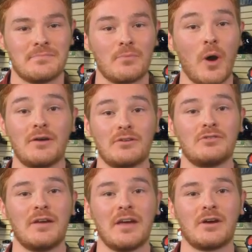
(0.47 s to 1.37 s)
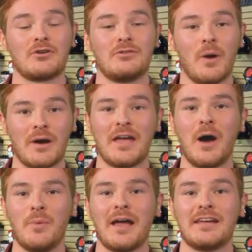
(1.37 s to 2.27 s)
Welcome to another smart
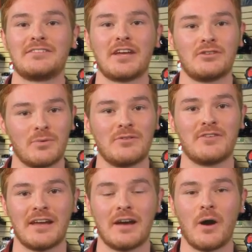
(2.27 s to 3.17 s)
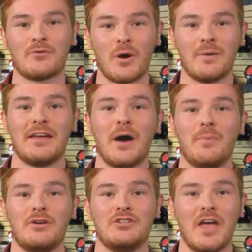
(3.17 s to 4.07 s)
helmet accessory video from the
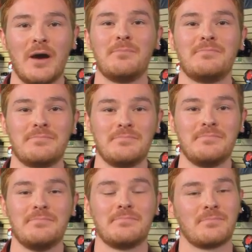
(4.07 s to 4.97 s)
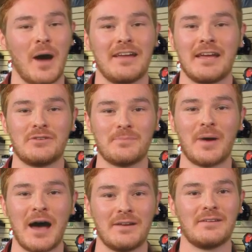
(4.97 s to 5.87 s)
Helmet Shop. My name is
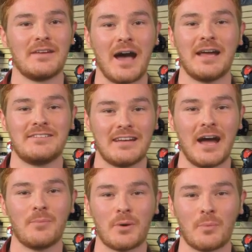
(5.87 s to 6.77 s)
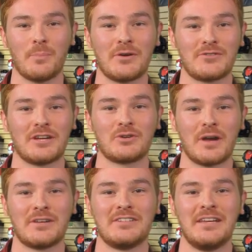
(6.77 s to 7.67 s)
Matt, and today we will be
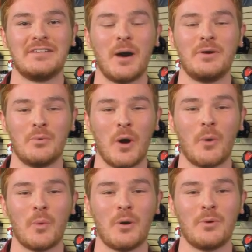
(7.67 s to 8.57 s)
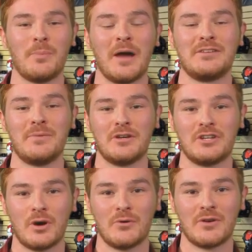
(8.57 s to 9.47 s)
featuring the CWR-1 replacement
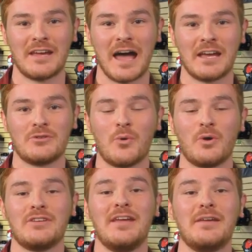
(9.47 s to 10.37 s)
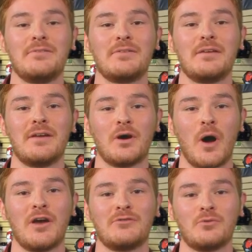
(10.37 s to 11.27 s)
shield for the X14, the
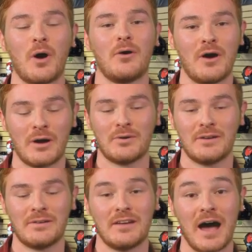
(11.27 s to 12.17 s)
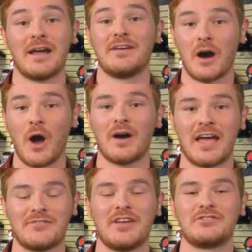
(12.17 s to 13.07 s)
RF1200, and the
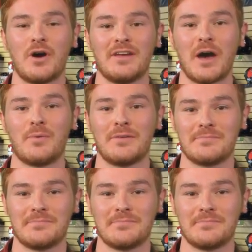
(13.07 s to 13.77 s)
RFSR helmet.